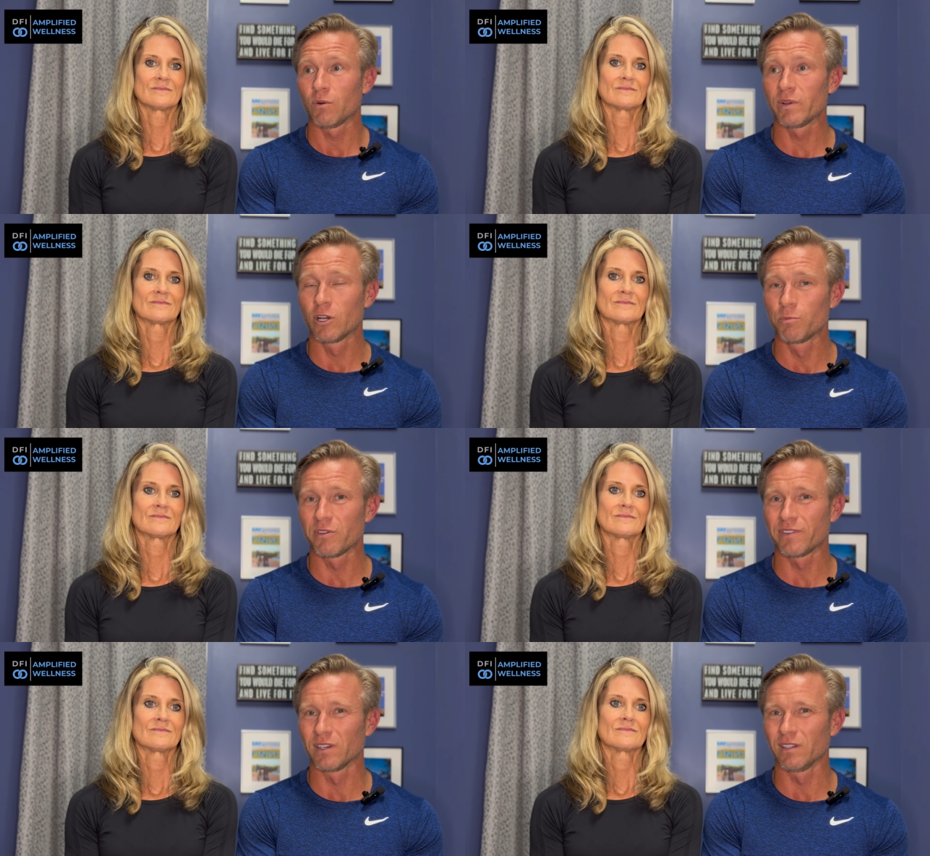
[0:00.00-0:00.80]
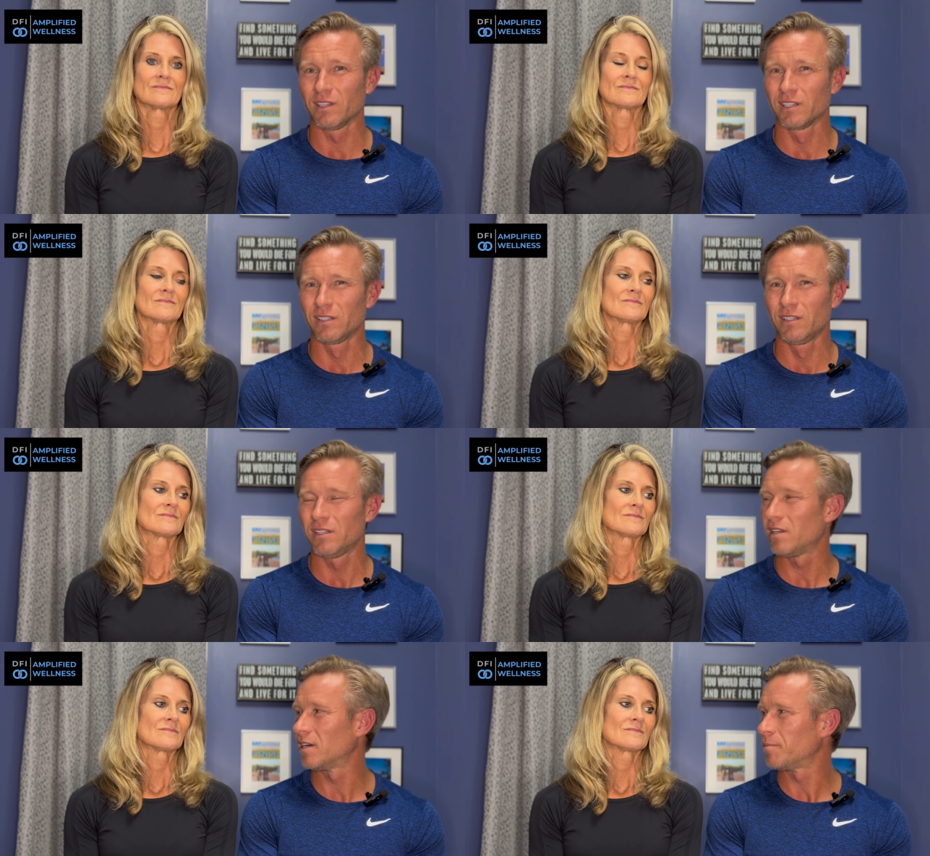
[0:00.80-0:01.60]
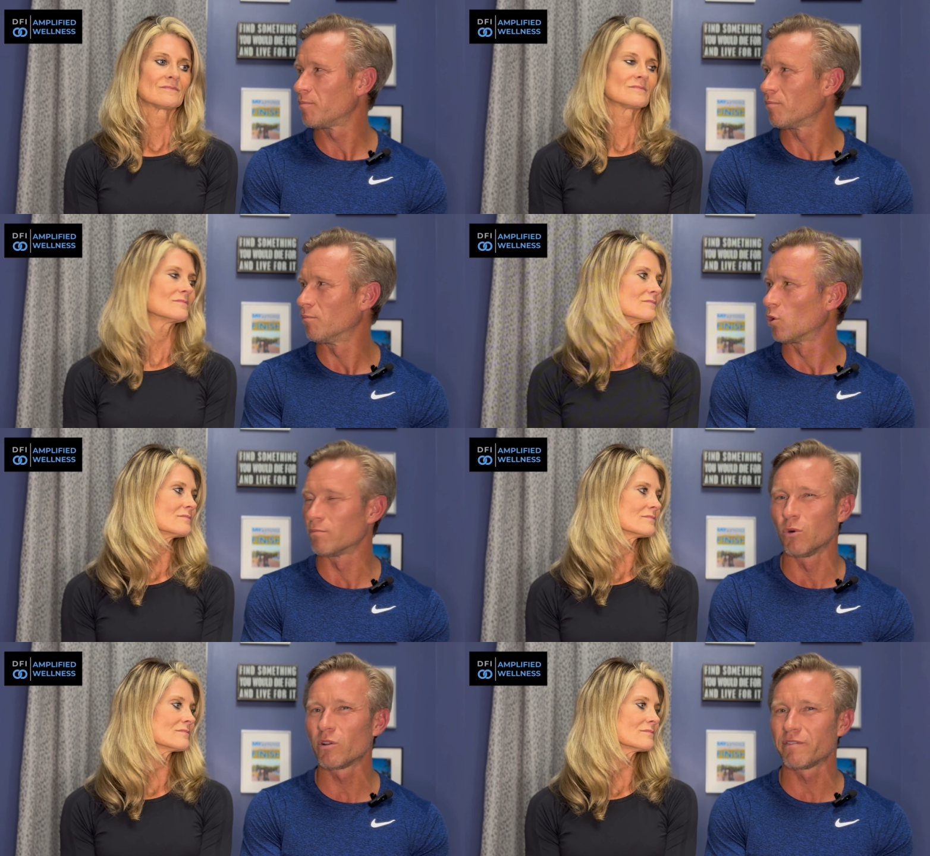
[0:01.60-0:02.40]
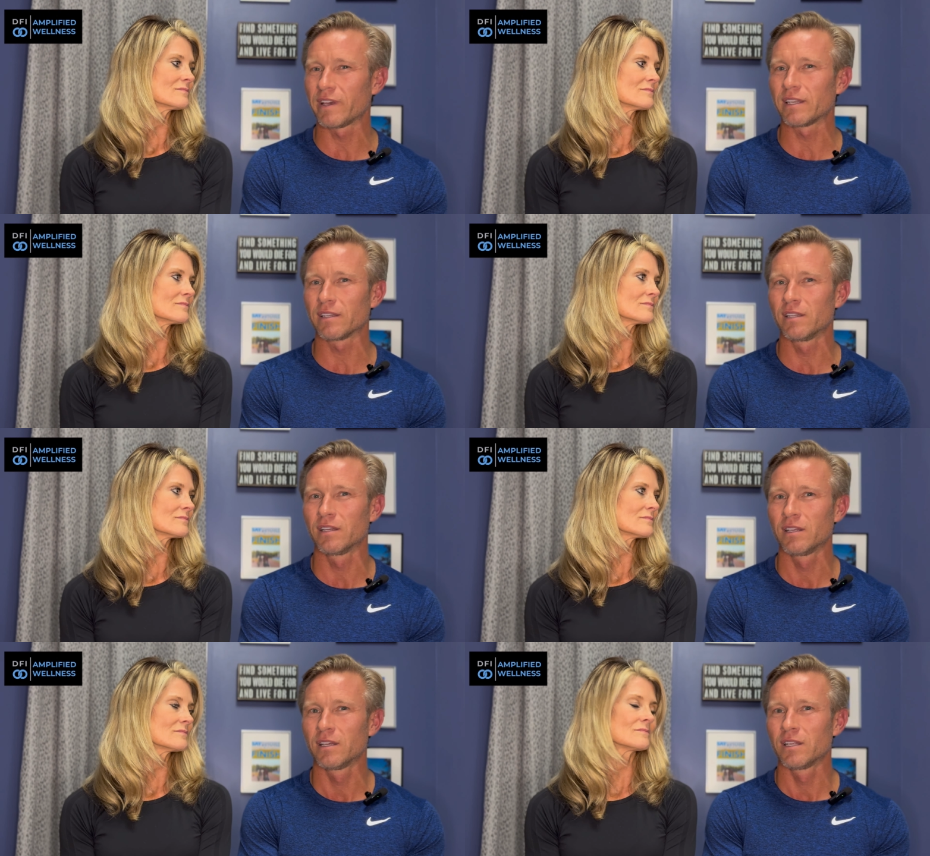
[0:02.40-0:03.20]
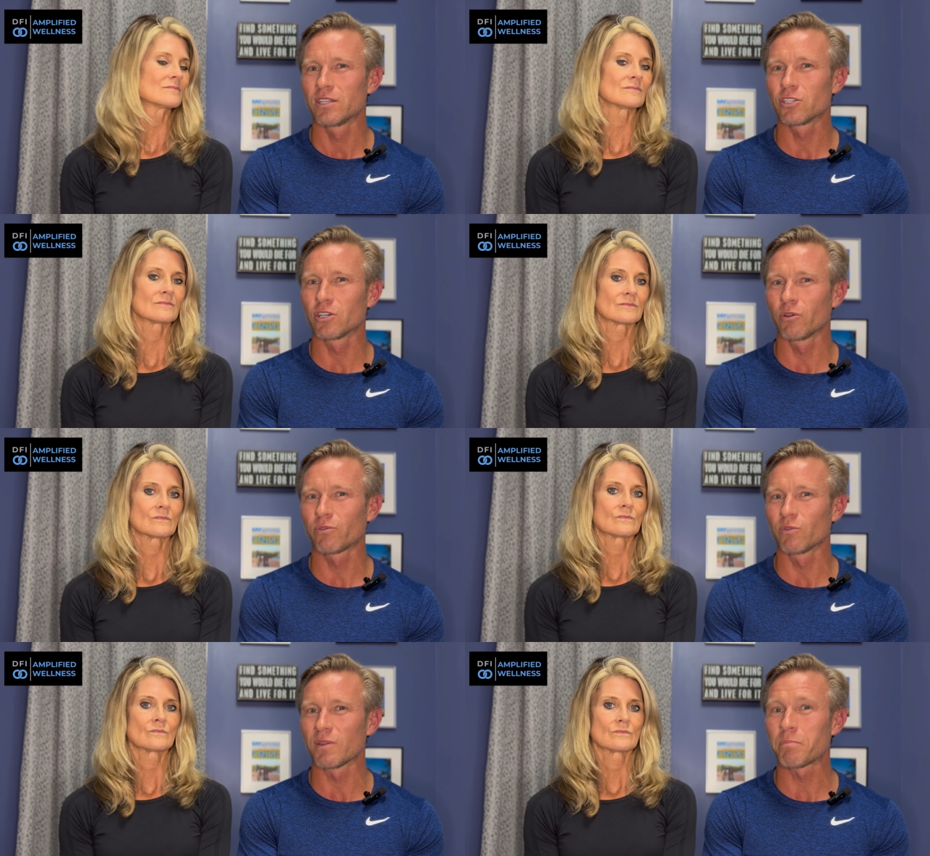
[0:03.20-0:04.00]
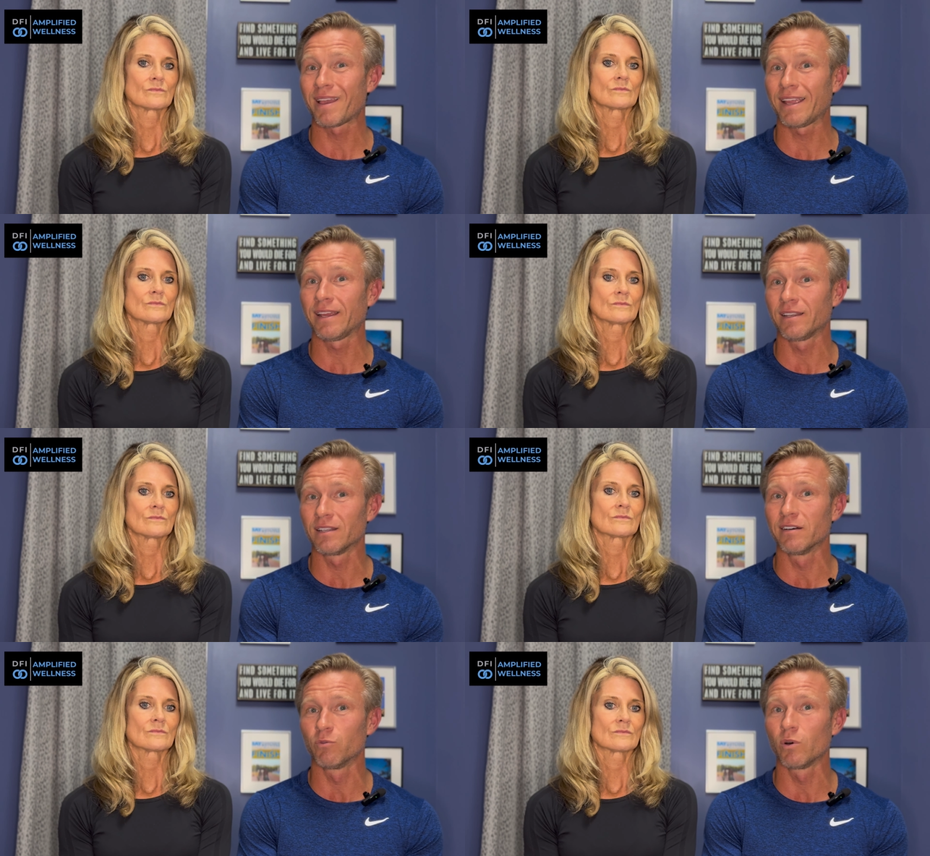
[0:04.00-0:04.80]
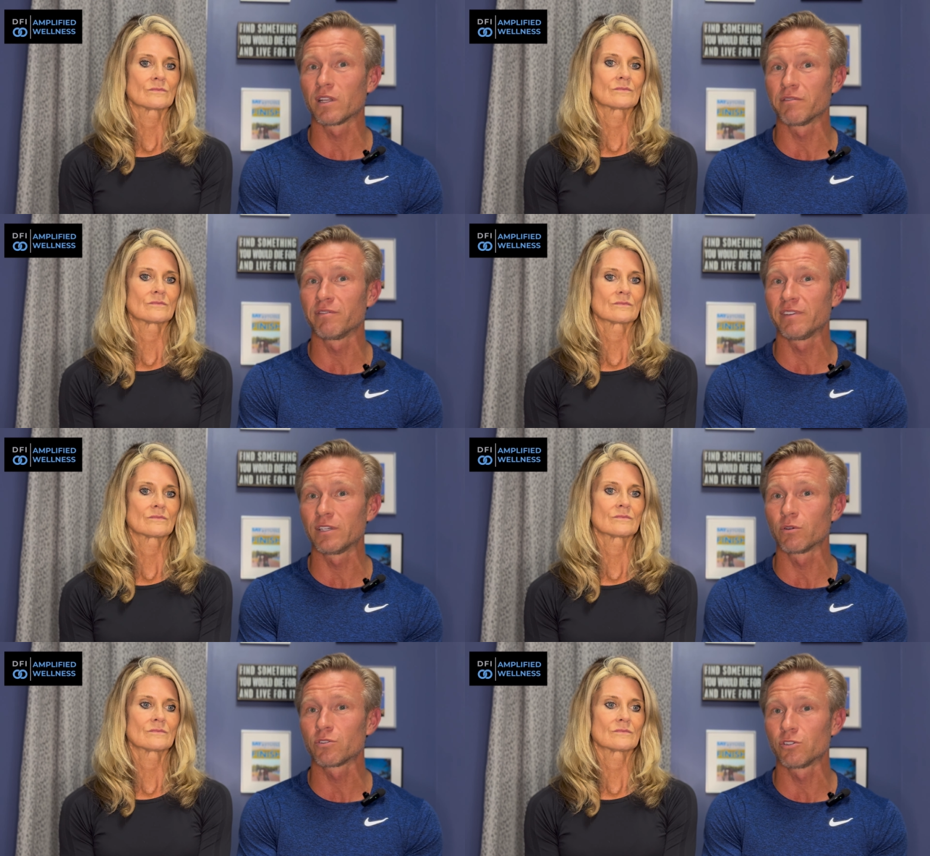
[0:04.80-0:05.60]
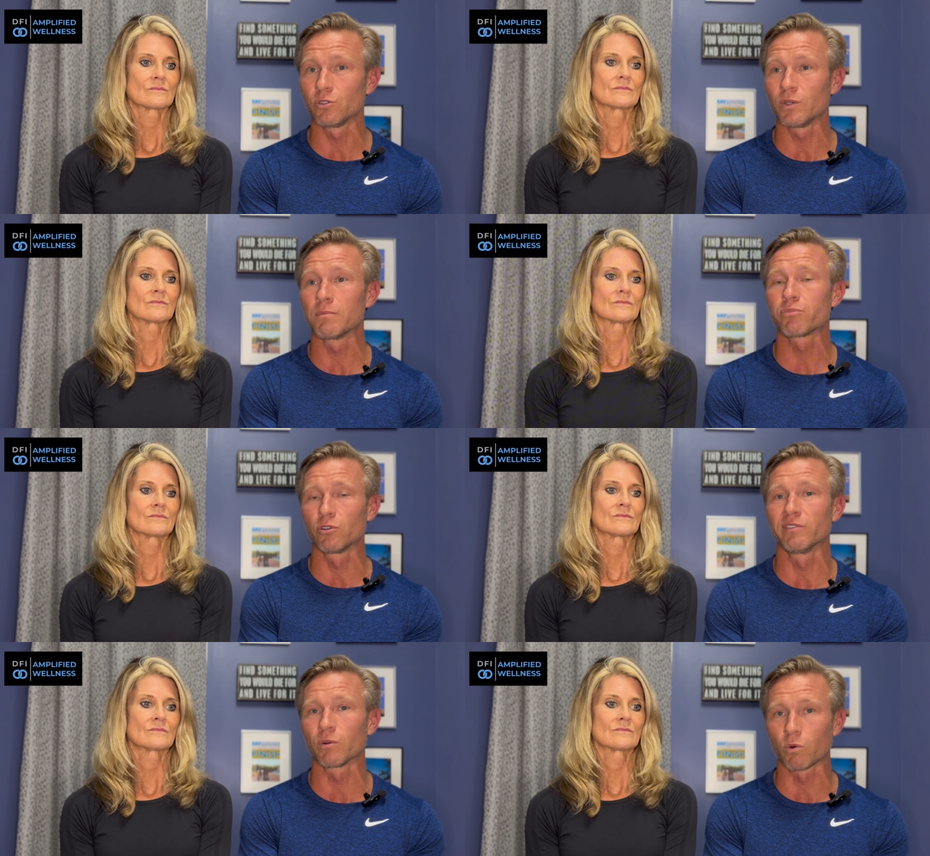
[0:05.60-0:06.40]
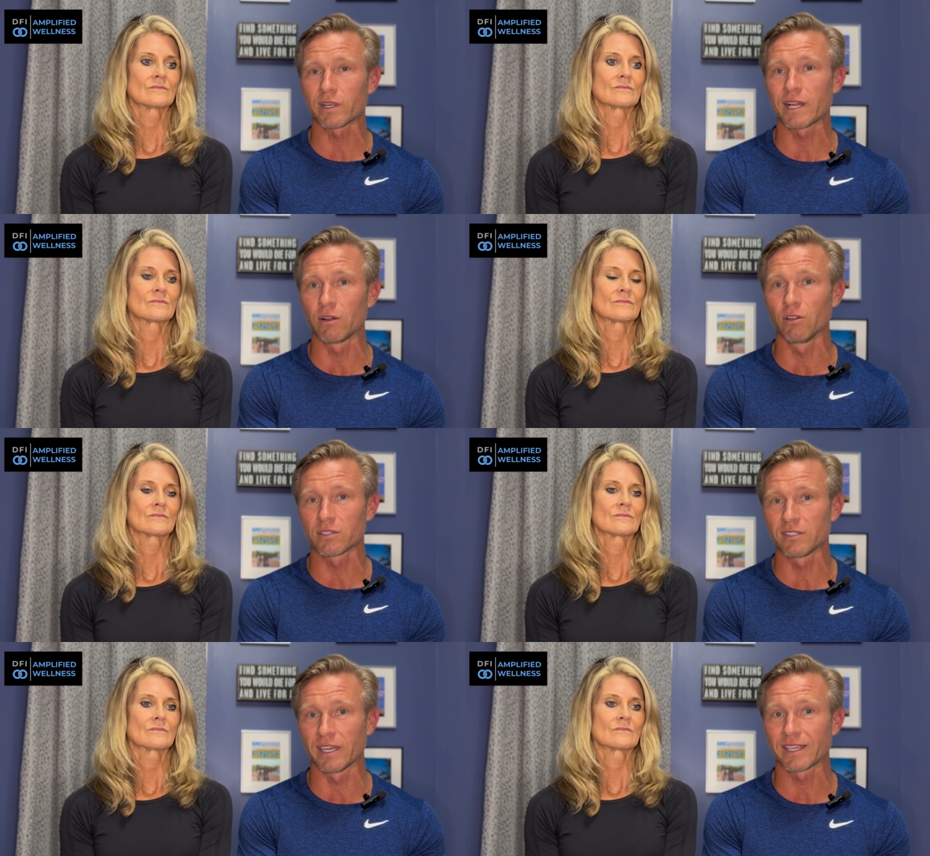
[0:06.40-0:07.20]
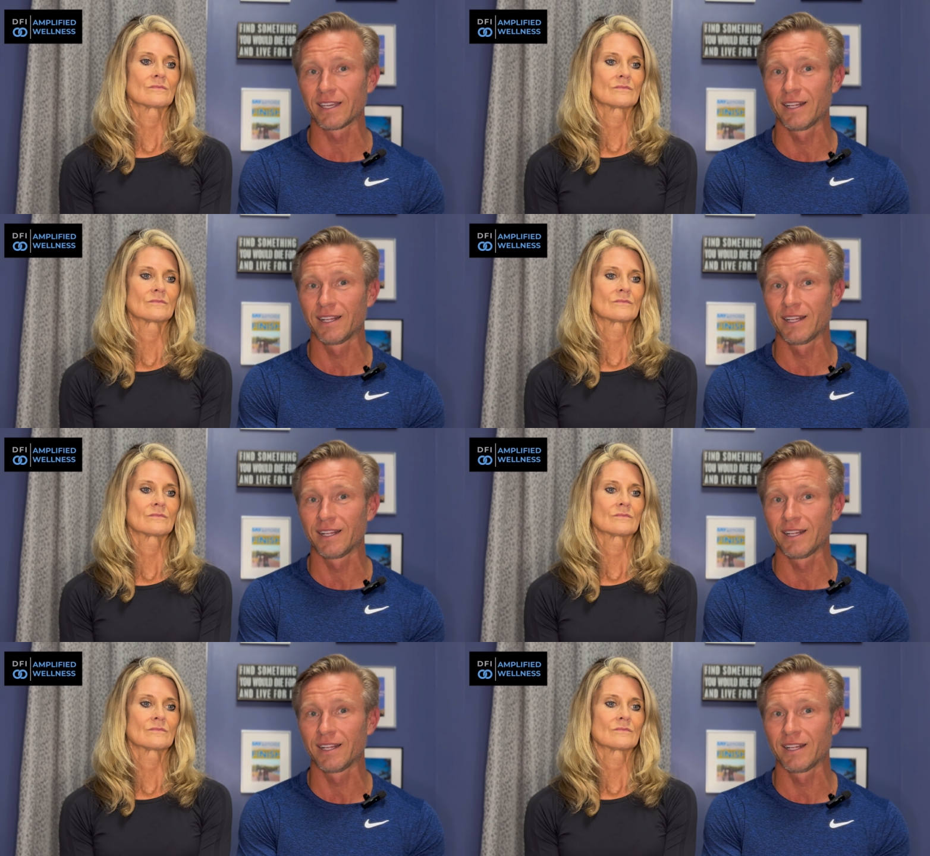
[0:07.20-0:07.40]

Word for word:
Speaker 1: we hope you feel a little uh, more motivated to go through the pain of what a VO2 improving workout looks like.